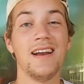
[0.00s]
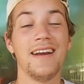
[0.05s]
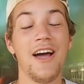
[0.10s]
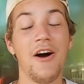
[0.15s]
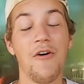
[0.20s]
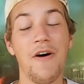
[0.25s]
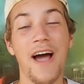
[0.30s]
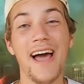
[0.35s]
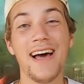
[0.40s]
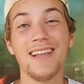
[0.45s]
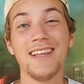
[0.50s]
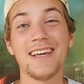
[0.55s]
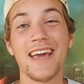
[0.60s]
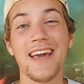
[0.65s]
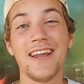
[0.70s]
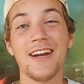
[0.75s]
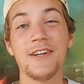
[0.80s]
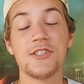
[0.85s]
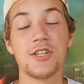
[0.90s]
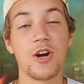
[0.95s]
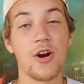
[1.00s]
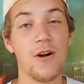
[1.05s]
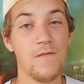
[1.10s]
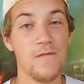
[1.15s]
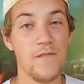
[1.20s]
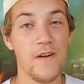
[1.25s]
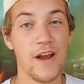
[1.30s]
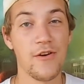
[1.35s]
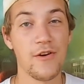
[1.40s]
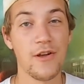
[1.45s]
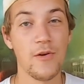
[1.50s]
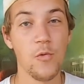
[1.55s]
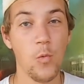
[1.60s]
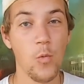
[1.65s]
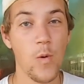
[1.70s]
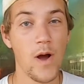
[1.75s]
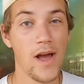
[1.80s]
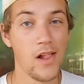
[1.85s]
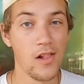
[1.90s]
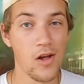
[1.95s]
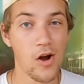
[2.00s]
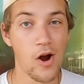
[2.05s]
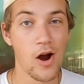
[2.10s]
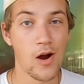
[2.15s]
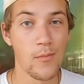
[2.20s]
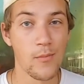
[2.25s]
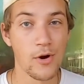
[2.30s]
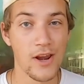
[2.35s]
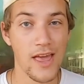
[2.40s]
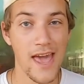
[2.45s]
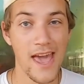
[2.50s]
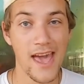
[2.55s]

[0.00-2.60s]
Now, alligators are a very well-armored